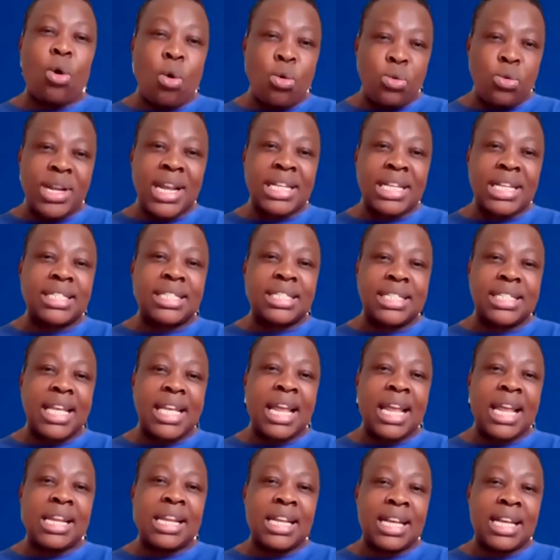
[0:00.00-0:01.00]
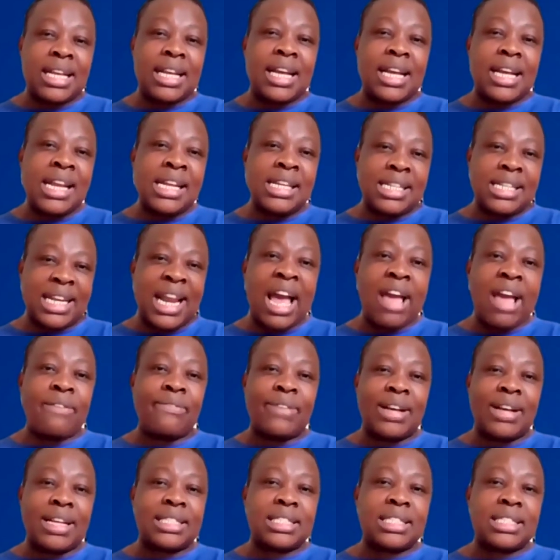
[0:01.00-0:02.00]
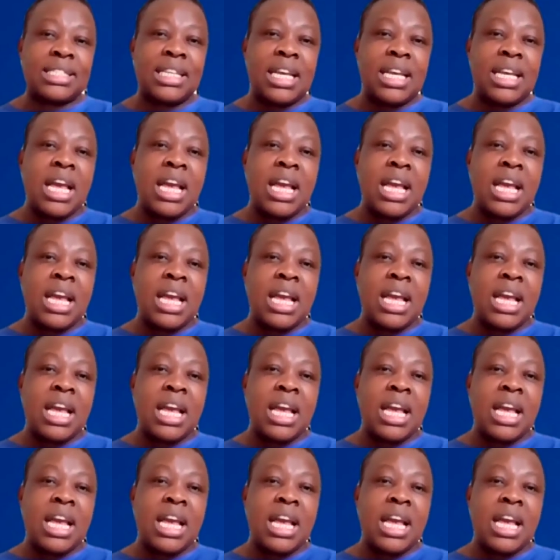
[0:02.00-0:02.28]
owners and drivers.